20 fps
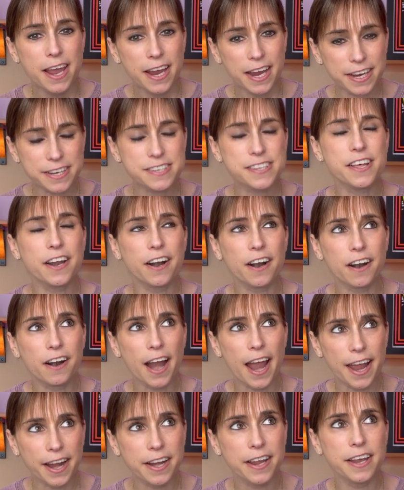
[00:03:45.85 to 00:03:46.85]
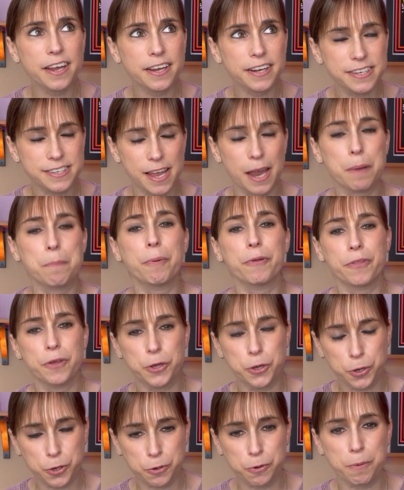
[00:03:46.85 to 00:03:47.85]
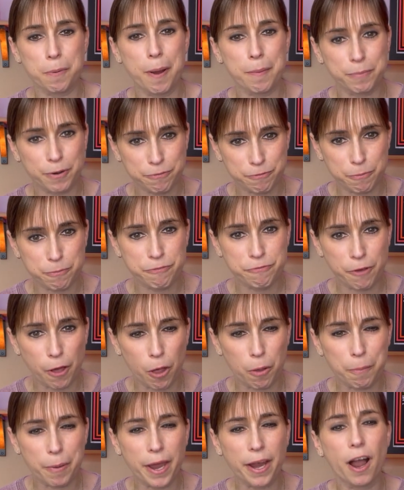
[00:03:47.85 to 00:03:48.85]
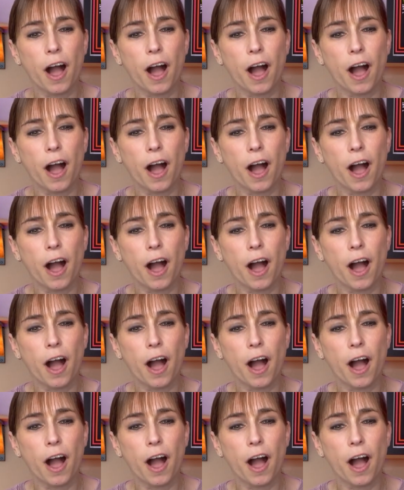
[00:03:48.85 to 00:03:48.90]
Is there any example that you could remember from filming